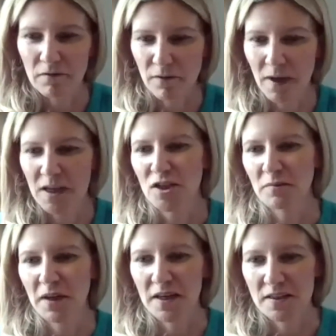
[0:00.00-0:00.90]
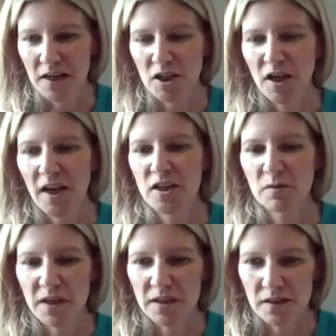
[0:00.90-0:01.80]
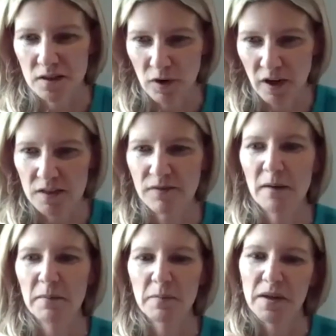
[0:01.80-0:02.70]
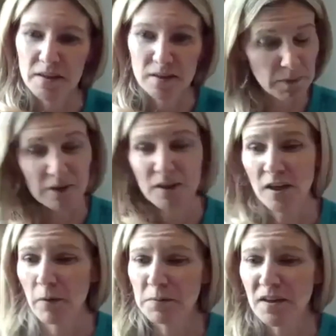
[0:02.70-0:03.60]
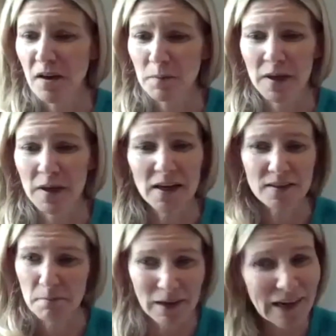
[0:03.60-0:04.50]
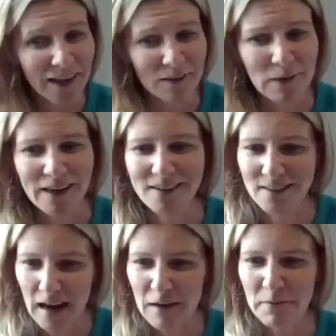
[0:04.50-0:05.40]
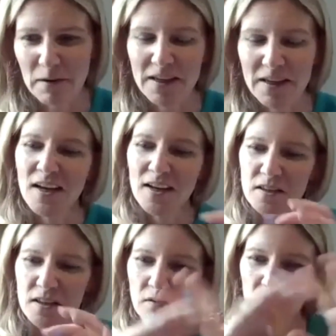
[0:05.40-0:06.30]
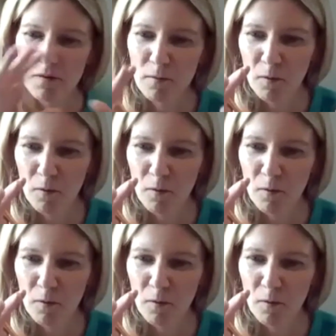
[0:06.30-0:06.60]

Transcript: information piece, an education piece, a talking to family piece, a building your website piece, a billing piece, an admin piece. So